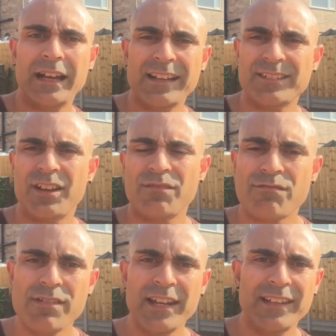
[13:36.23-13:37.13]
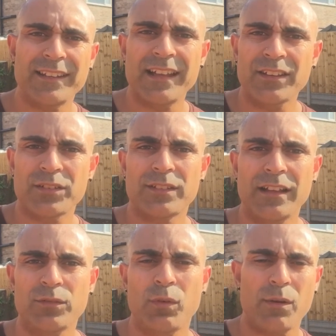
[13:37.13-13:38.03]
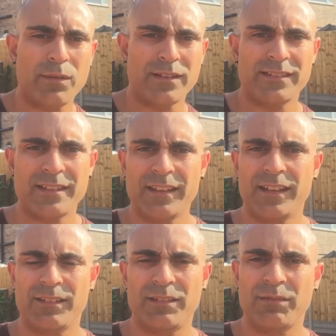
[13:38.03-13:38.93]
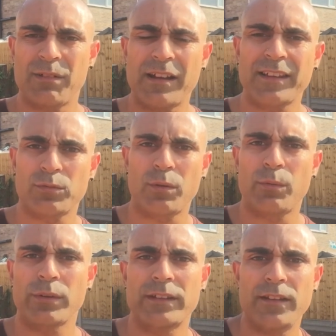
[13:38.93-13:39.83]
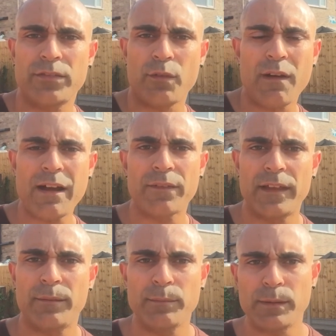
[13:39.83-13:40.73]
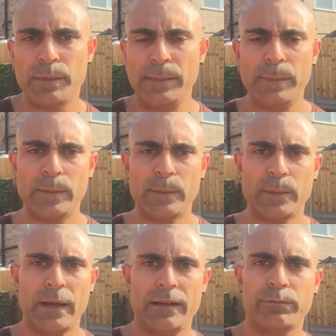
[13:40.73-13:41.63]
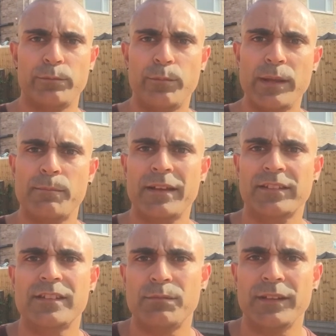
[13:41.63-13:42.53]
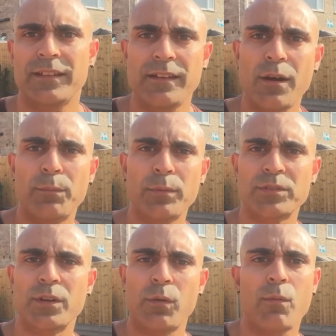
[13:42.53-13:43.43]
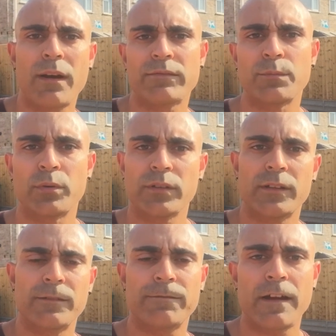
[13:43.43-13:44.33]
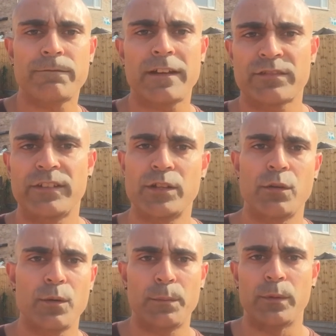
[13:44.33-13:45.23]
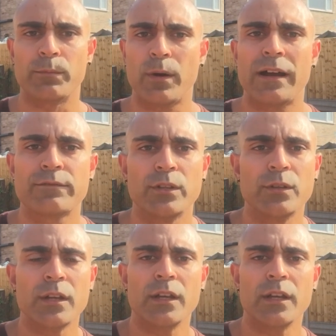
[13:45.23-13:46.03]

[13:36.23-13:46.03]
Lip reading: And really, that's what I wanted. I guess what I wanted to throw out there. I mean, people have been messaging me saying, "Oh, Bubs, you know what? Why haven't you put a fast video up and what have you?"